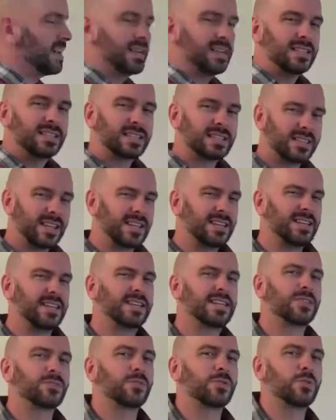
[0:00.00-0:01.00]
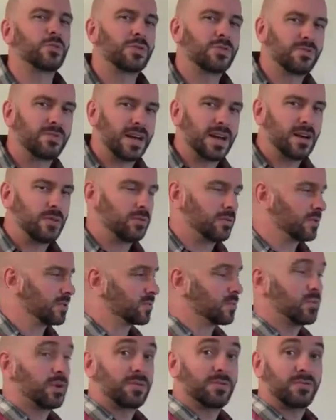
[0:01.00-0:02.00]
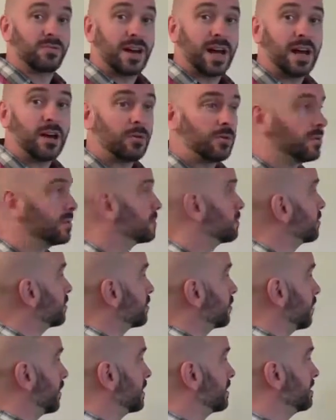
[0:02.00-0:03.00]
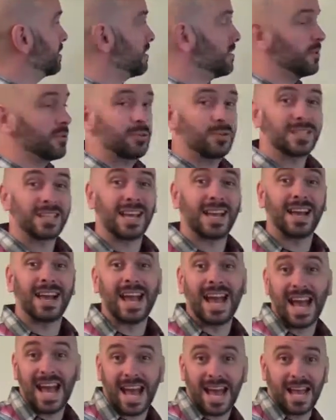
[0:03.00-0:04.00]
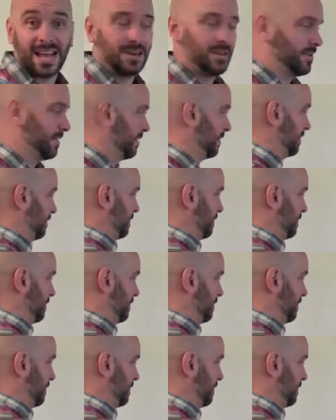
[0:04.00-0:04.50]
Slightly different with vowels. With vowels, we're going to use an,